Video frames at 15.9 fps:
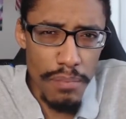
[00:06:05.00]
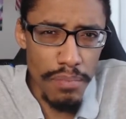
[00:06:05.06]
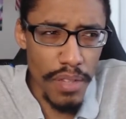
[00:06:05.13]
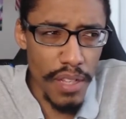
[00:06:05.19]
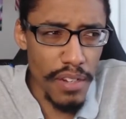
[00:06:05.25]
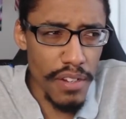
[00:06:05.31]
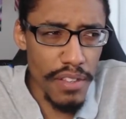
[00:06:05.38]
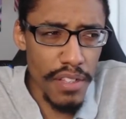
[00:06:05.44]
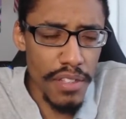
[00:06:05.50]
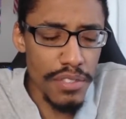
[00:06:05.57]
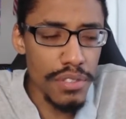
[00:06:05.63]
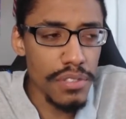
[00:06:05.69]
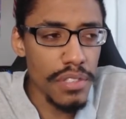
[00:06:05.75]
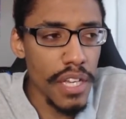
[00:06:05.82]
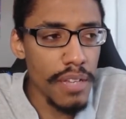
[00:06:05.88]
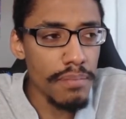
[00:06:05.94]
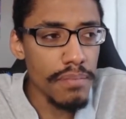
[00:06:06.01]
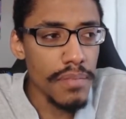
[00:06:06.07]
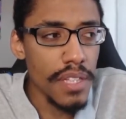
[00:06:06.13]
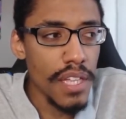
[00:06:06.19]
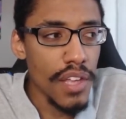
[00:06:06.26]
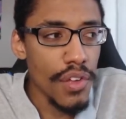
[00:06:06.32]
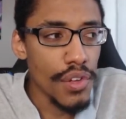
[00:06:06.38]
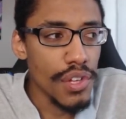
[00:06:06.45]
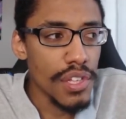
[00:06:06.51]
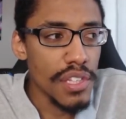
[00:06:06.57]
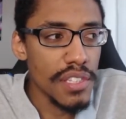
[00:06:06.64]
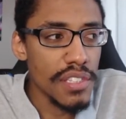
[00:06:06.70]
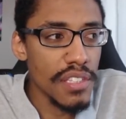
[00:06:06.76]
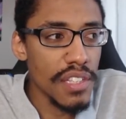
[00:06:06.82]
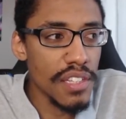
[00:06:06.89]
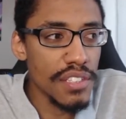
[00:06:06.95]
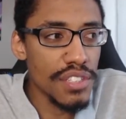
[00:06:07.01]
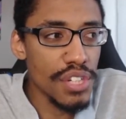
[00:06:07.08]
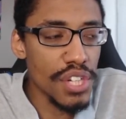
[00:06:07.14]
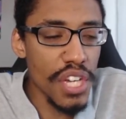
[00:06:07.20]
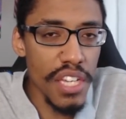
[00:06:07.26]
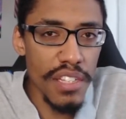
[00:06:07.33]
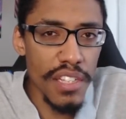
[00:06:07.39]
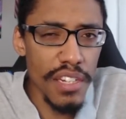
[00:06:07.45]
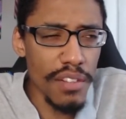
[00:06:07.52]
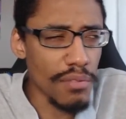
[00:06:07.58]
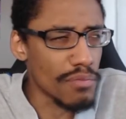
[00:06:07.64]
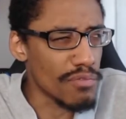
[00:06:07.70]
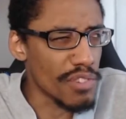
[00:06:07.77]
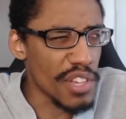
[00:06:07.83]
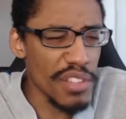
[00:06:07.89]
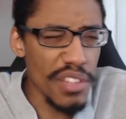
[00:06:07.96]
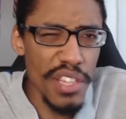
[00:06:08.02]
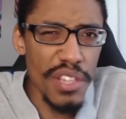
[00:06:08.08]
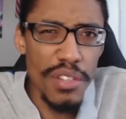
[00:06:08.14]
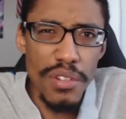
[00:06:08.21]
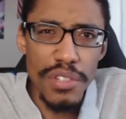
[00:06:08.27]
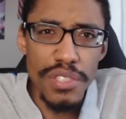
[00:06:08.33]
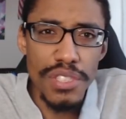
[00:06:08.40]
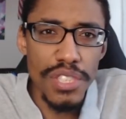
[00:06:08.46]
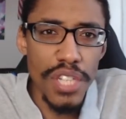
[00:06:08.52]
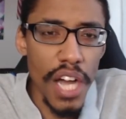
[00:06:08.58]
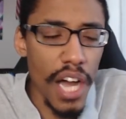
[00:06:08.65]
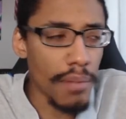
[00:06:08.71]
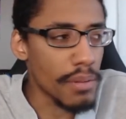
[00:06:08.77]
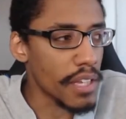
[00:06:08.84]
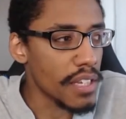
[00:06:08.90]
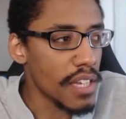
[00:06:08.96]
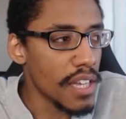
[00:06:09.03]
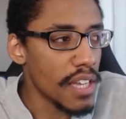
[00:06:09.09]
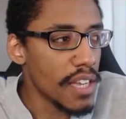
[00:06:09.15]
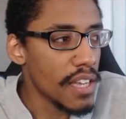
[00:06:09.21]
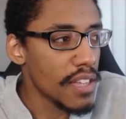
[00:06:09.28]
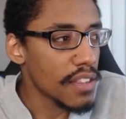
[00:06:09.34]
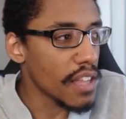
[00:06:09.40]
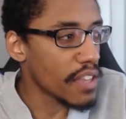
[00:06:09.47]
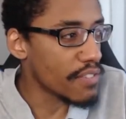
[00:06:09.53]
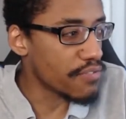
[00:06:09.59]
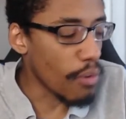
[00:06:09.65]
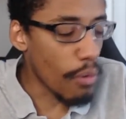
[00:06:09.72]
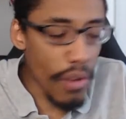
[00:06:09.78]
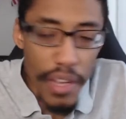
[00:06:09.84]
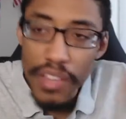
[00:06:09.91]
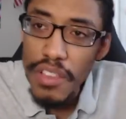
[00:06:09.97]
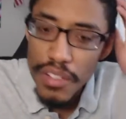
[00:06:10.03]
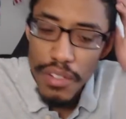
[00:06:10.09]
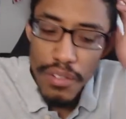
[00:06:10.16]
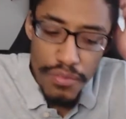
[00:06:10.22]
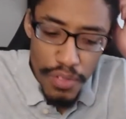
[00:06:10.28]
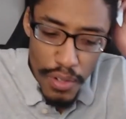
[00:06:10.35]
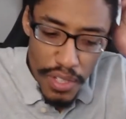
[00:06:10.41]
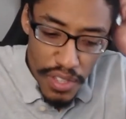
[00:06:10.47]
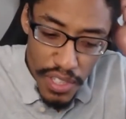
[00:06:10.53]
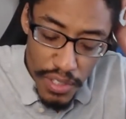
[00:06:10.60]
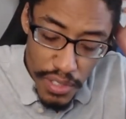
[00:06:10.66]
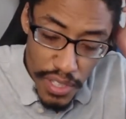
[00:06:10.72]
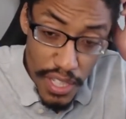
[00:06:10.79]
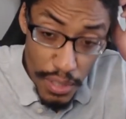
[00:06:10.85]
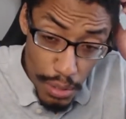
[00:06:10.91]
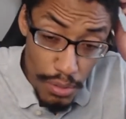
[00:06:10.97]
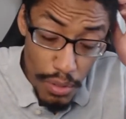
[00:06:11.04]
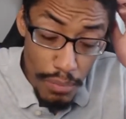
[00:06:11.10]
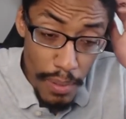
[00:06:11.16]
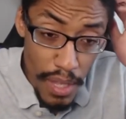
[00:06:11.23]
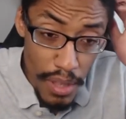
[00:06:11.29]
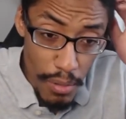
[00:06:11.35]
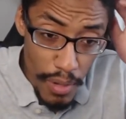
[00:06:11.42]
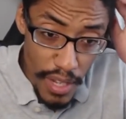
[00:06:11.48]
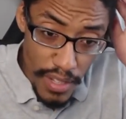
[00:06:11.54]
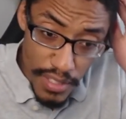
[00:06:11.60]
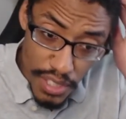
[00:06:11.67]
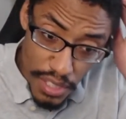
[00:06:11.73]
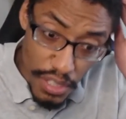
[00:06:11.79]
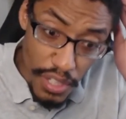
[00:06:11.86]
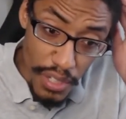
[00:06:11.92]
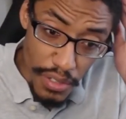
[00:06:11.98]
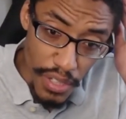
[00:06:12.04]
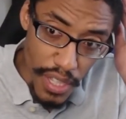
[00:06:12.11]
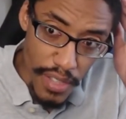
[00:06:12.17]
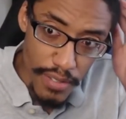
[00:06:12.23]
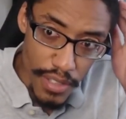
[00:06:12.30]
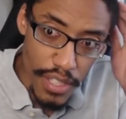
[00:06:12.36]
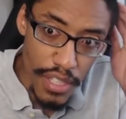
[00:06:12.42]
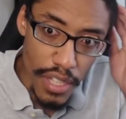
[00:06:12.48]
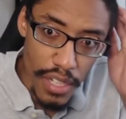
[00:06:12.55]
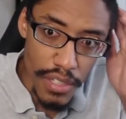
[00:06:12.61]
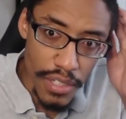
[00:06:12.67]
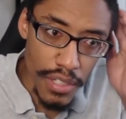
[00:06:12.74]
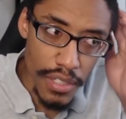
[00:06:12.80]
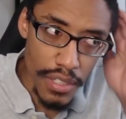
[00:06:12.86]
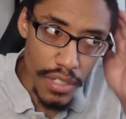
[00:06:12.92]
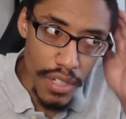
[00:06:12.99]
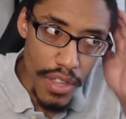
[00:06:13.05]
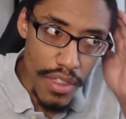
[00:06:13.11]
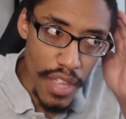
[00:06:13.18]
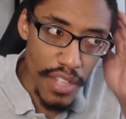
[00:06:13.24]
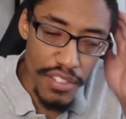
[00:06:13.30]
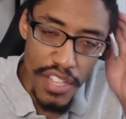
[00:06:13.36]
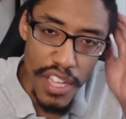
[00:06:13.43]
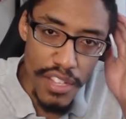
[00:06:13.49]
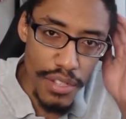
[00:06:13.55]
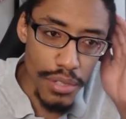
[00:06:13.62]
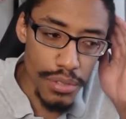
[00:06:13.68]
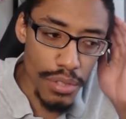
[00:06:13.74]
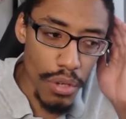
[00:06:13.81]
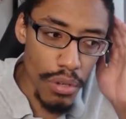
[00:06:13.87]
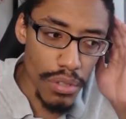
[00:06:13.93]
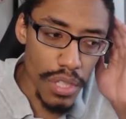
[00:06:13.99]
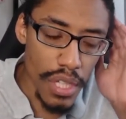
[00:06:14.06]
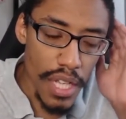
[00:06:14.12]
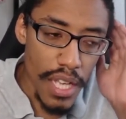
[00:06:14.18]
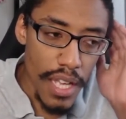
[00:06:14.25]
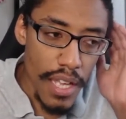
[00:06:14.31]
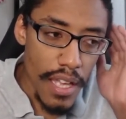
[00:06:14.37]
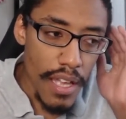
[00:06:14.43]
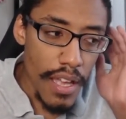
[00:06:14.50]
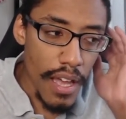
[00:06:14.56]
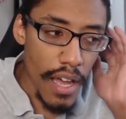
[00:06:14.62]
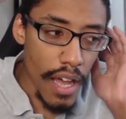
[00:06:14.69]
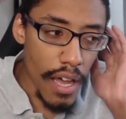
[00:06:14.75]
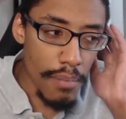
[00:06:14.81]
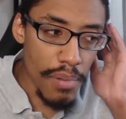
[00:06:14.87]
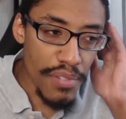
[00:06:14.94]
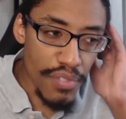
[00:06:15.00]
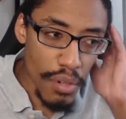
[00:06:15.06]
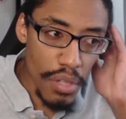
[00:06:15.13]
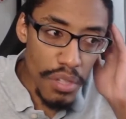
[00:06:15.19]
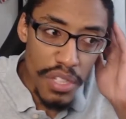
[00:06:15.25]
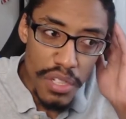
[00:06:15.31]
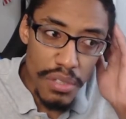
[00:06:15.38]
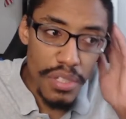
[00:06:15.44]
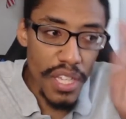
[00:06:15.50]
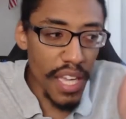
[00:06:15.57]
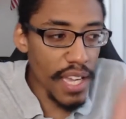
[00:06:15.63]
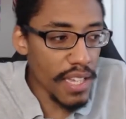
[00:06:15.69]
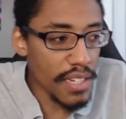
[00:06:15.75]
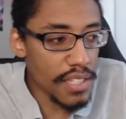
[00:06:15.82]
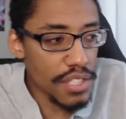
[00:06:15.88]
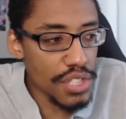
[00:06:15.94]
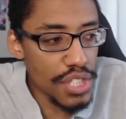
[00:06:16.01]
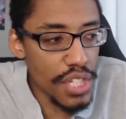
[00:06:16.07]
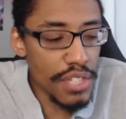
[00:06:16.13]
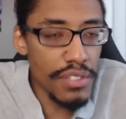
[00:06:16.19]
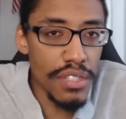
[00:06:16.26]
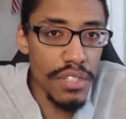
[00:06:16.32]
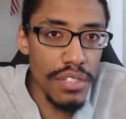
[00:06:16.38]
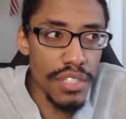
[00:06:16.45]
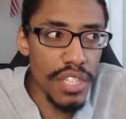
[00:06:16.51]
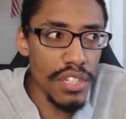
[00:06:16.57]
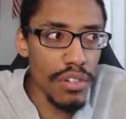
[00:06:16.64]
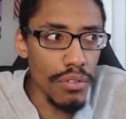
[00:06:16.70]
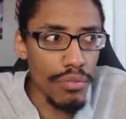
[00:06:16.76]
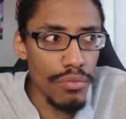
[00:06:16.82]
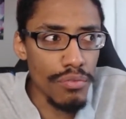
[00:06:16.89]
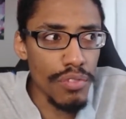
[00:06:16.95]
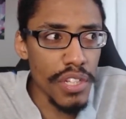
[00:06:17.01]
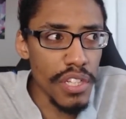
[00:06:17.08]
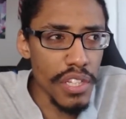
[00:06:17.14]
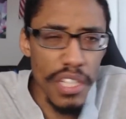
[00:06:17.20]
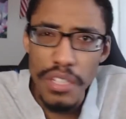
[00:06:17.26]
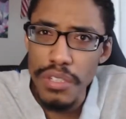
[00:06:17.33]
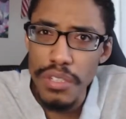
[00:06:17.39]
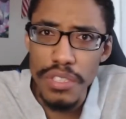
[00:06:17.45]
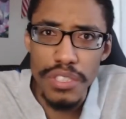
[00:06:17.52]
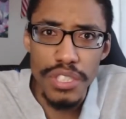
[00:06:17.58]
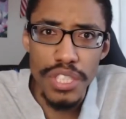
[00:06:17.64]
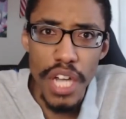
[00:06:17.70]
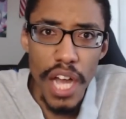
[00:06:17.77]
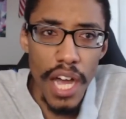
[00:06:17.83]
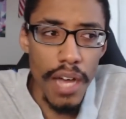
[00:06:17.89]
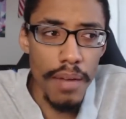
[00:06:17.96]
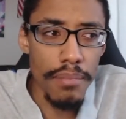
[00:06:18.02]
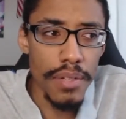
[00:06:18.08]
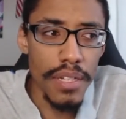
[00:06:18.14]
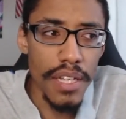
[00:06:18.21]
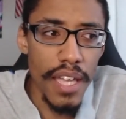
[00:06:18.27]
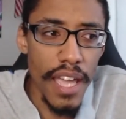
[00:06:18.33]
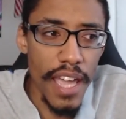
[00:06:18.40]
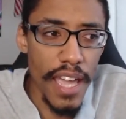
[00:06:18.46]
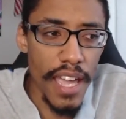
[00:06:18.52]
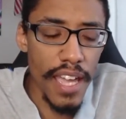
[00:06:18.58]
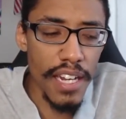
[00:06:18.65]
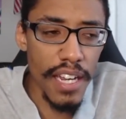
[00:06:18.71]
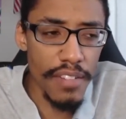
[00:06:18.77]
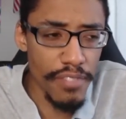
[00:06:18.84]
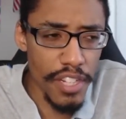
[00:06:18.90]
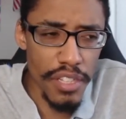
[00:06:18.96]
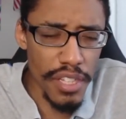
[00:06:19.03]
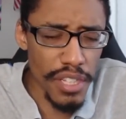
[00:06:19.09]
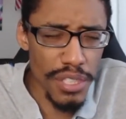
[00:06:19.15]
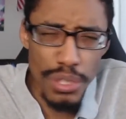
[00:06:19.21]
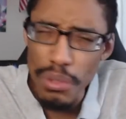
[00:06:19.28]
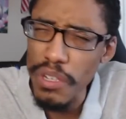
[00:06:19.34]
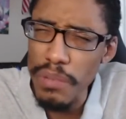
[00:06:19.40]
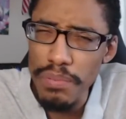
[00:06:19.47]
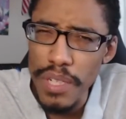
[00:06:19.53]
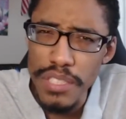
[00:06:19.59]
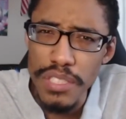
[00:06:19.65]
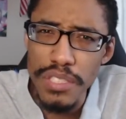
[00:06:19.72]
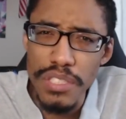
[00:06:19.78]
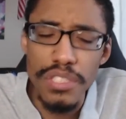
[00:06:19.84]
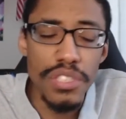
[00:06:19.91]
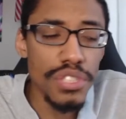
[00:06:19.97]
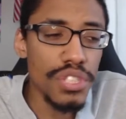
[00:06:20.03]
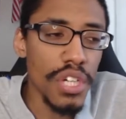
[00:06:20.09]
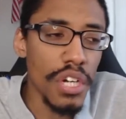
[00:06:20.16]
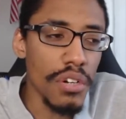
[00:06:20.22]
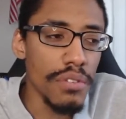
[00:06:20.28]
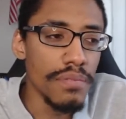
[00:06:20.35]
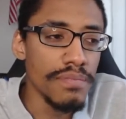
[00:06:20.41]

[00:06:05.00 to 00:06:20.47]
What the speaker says: Blair, I think is her name? She did a really good job. Like for a little kid who, by the way, is clearly younger than 10 years old. But for a little kid, she did a really good job. And I really enjoyed her presence in the show.